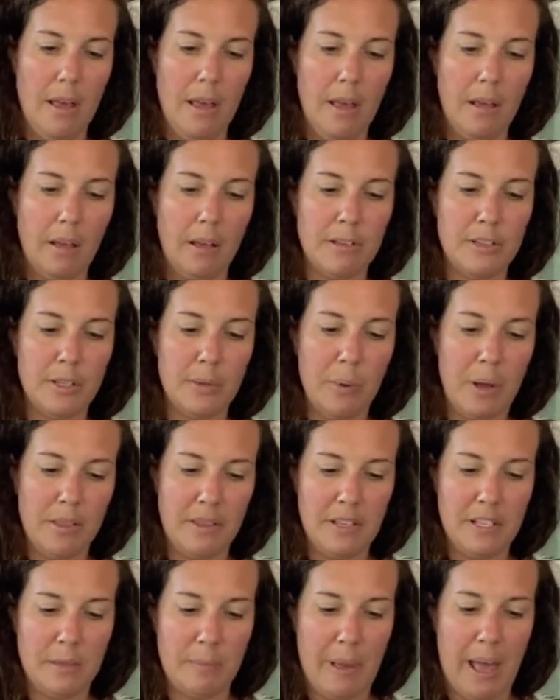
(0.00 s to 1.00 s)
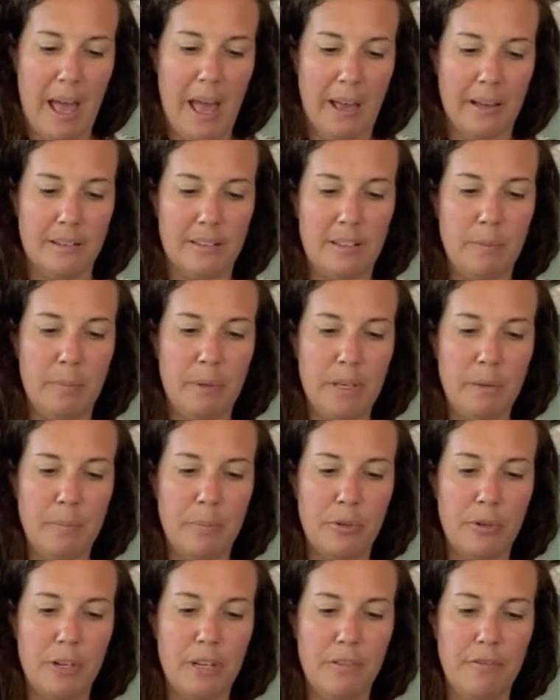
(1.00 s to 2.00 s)
Because you want these bags to be
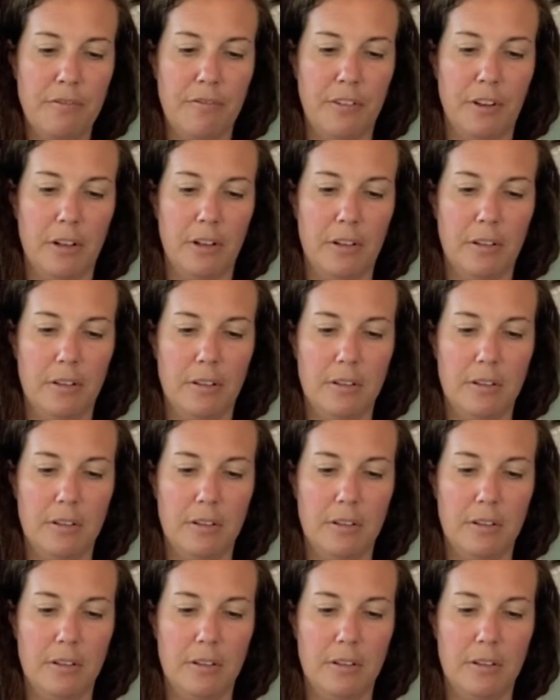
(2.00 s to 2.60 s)
pretty full.